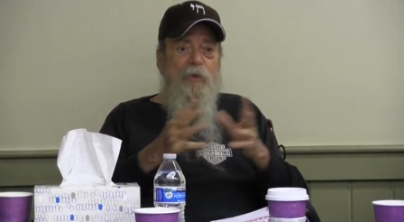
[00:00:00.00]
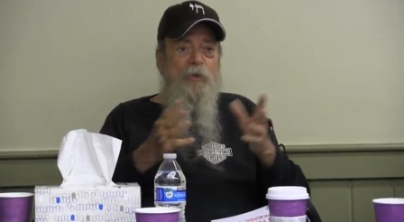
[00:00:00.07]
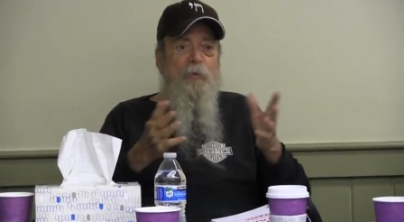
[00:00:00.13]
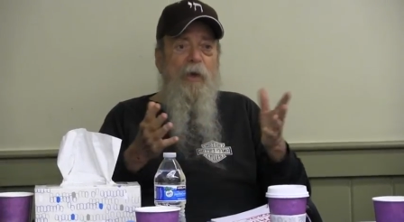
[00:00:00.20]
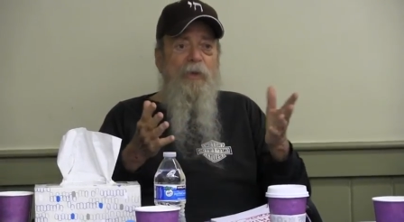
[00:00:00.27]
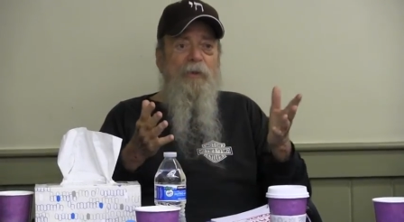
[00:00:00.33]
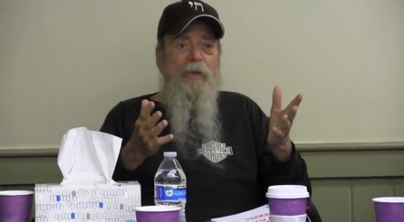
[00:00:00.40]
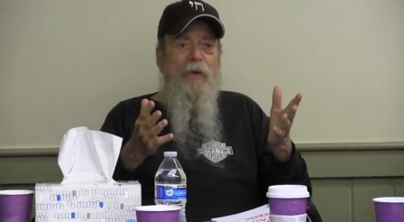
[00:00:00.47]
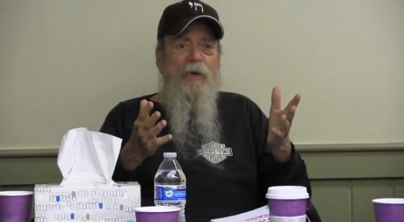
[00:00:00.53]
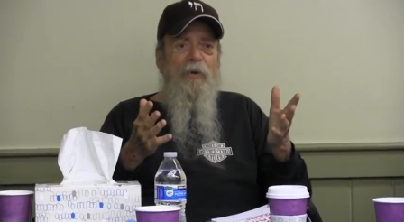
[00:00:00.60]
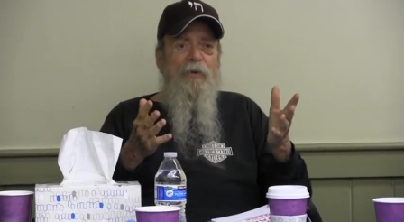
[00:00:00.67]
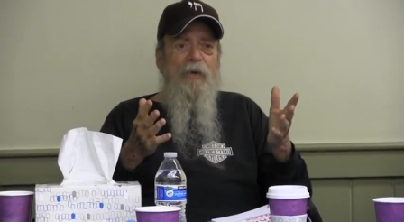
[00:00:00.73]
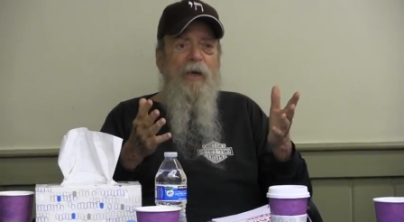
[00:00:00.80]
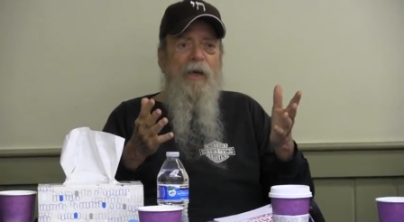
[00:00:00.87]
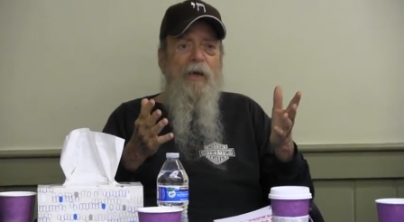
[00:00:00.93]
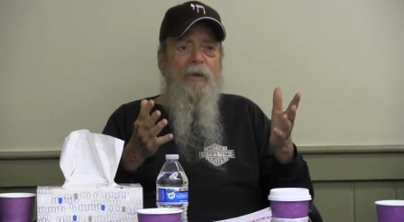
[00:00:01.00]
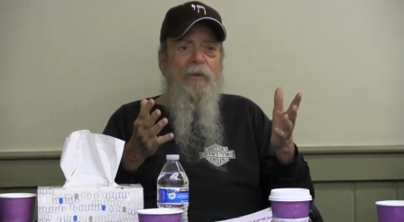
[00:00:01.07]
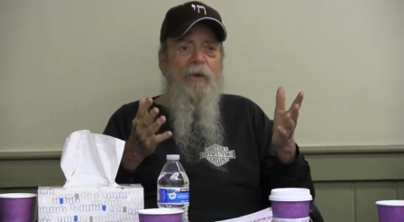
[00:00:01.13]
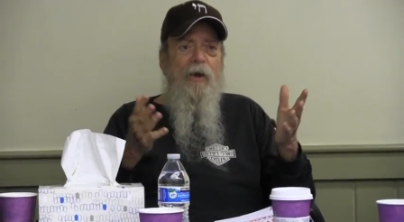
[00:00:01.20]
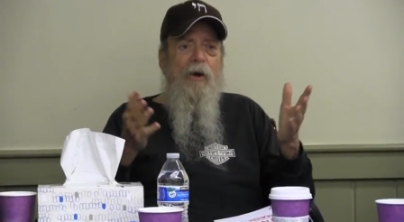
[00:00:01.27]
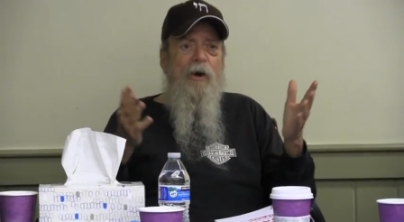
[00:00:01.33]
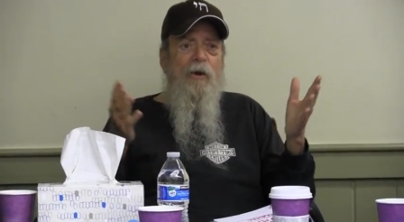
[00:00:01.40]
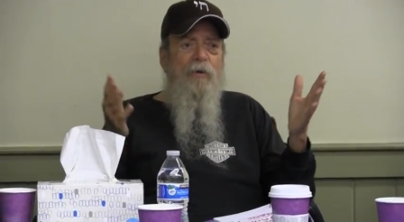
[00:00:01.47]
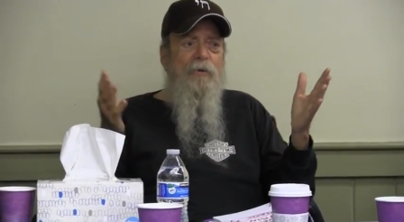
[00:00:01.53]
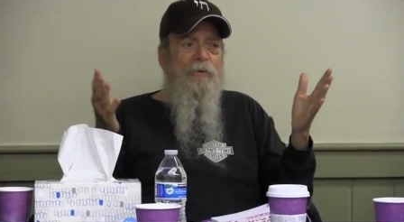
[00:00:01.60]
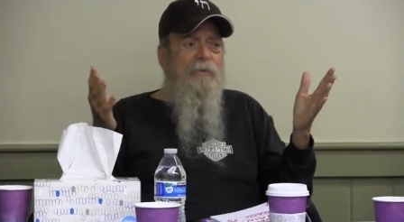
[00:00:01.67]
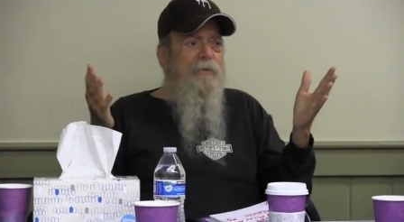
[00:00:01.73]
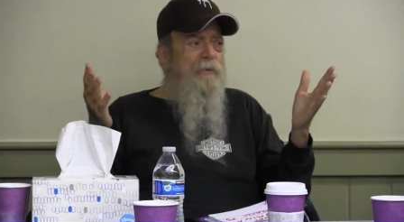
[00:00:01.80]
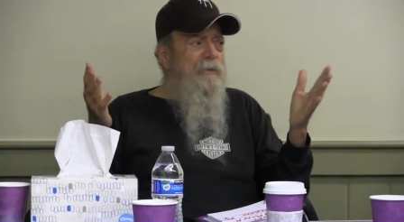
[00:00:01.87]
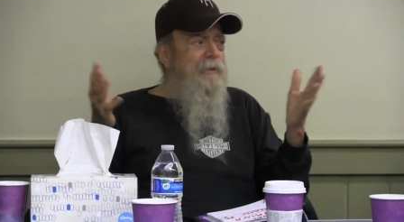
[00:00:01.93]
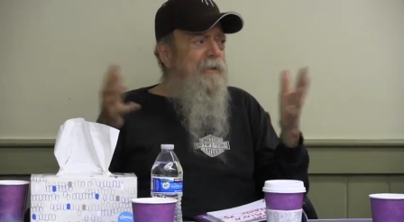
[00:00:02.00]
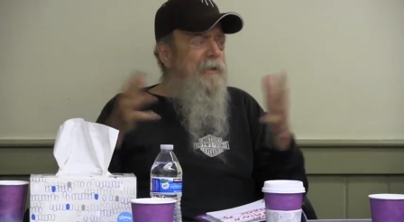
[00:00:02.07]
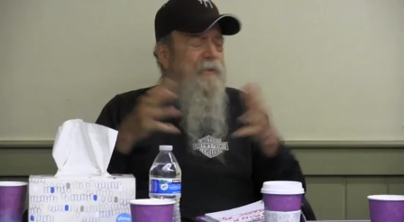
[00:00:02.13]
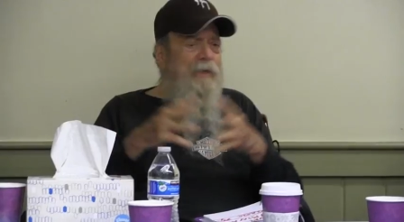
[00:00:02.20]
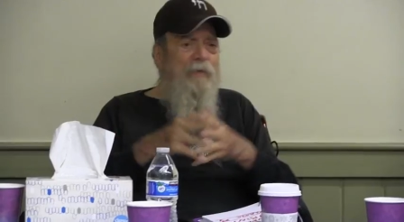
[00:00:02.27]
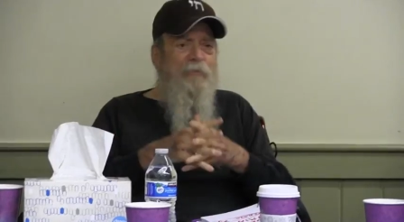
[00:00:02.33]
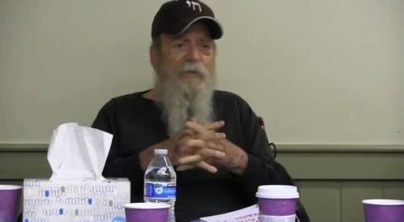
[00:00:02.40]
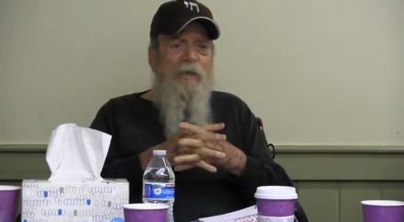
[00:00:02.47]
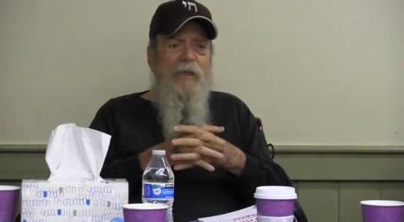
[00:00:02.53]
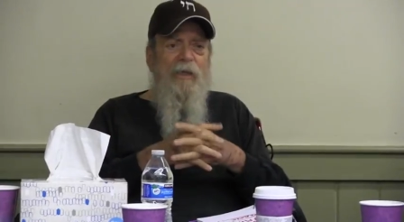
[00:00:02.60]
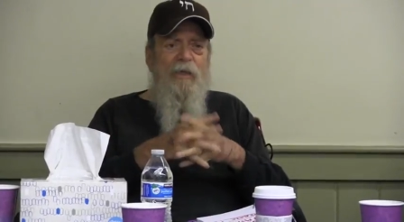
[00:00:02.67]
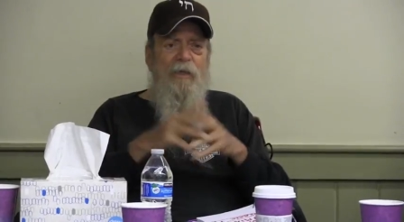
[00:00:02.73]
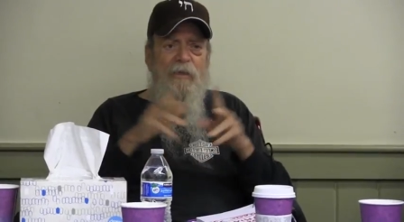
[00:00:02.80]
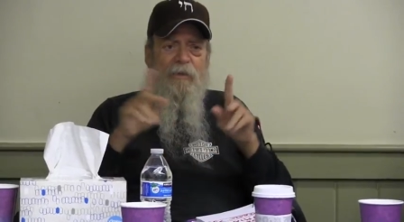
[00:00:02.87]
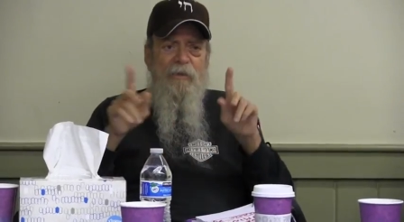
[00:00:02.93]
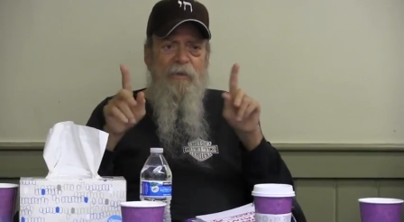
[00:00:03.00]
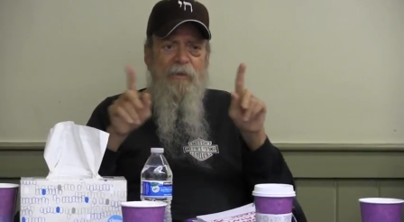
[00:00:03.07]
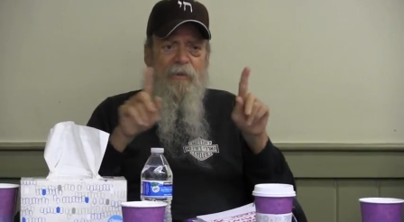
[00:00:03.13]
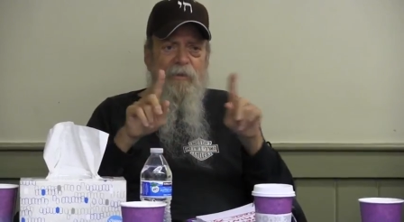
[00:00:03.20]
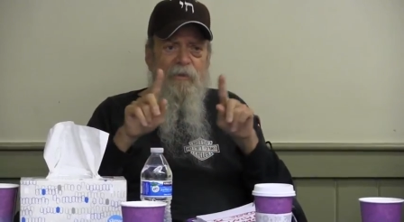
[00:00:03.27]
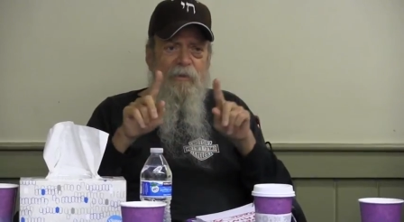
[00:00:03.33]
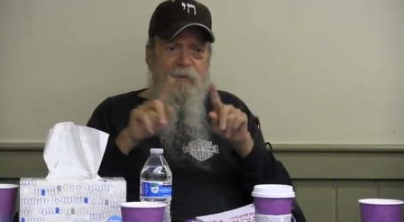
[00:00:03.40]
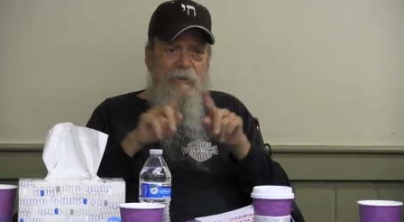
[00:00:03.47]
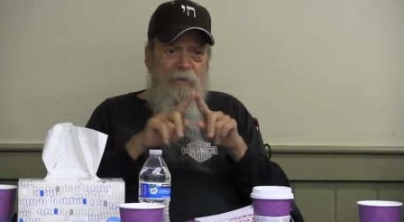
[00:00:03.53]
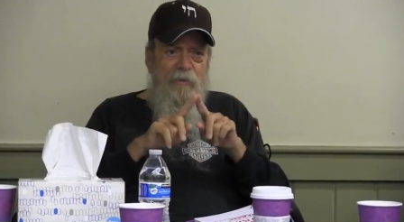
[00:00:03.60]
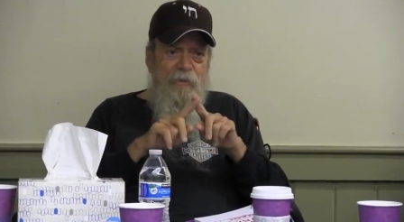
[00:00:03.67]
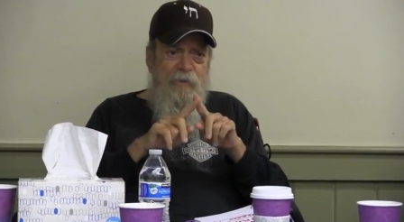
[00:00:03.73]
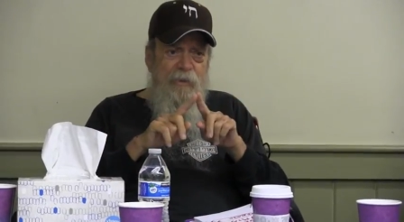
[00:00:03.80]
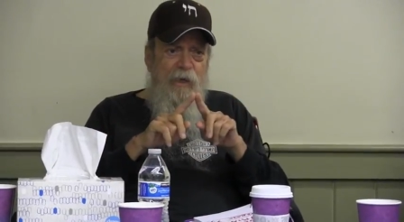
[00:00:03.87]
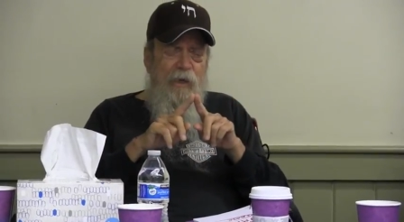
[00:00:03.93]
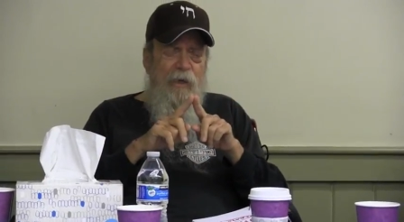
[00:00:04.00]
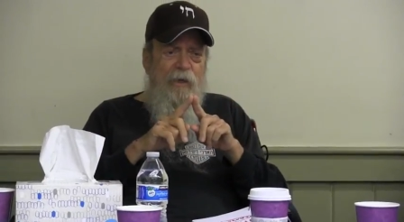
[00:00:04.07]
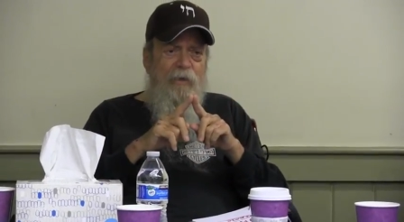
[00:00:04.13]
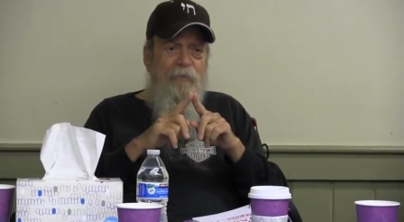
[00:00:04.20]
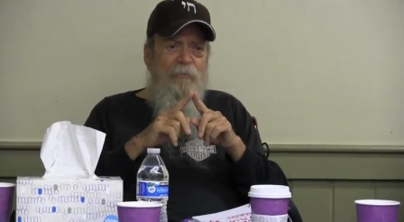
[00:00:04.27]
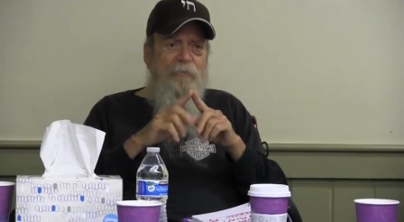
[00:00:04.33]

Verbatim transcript: It's right there. Yeah, they are definitely. Yeah.